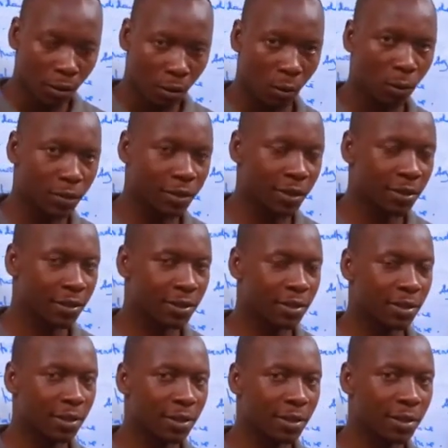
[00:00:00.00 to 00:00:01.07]

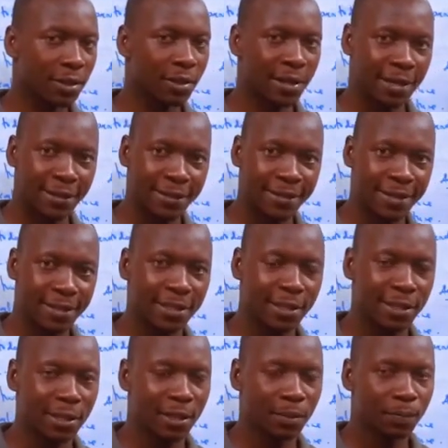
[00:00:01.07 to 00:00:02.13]
clothes,
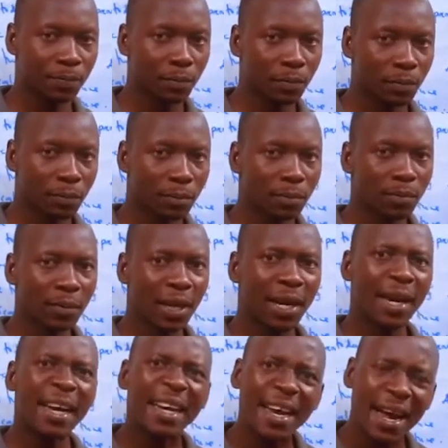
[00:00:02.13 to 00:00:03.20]
tea,
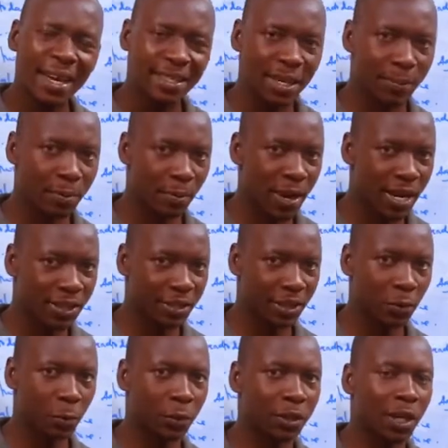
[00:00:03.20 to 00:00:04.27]
and the other
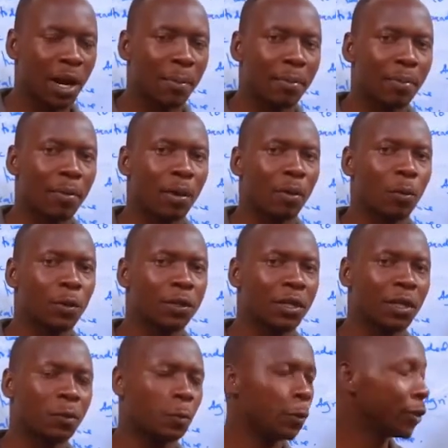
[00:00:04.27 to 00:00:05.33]
production which
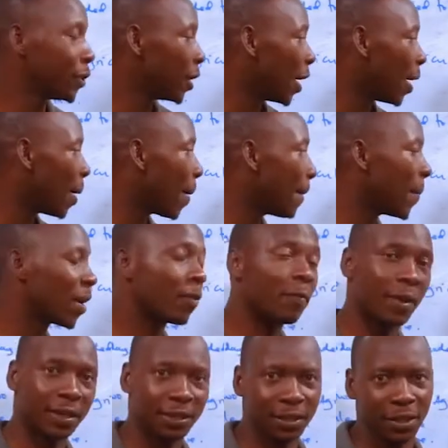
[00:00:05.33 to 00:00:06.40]
are
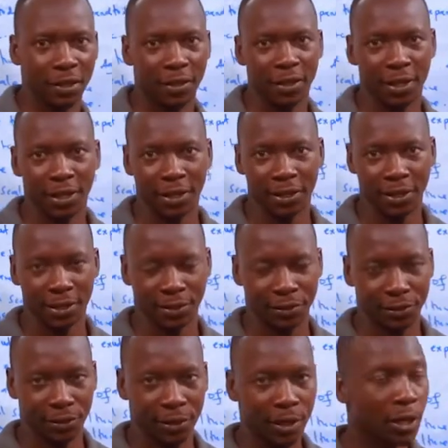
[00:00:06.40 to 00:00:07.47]
manufactured in the
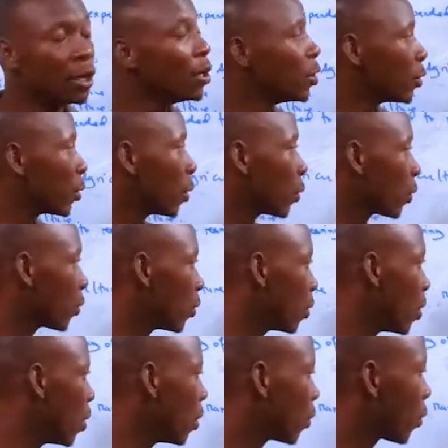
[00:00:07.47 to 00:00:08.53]
industry.
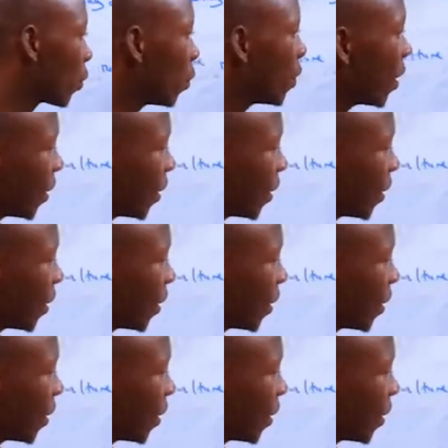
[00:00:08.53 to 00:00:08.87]
So through